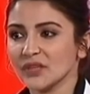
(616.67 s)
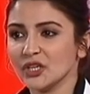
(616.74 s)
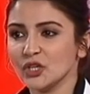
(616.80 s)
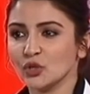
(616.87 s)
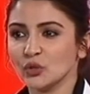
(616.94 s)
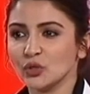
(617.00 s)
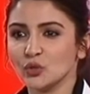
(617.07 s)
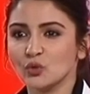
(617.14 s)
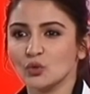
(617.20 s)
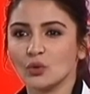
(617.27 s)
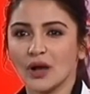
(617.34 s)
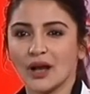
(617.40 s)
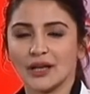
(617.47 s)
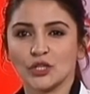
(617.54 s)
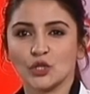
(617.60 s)
you know,
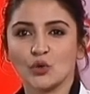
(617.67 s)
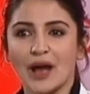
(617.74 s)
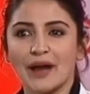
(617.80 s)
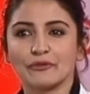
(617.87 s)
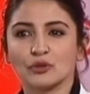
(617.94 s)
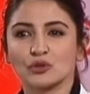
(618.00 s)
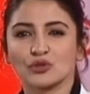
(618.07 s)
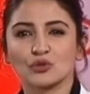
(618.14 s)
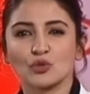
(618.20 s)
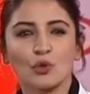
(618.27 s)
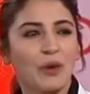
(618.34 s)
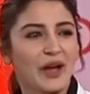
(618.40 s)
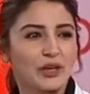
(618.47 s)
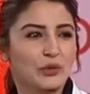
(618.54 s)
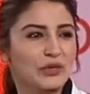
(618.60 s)
you have to just go
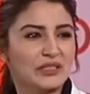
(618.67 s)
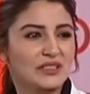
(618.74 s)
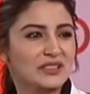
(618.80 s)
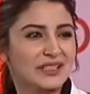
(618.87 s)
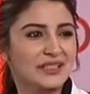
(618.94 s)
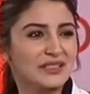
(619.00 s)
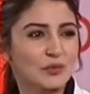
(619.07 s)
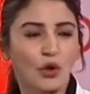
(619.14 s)
by your instincts.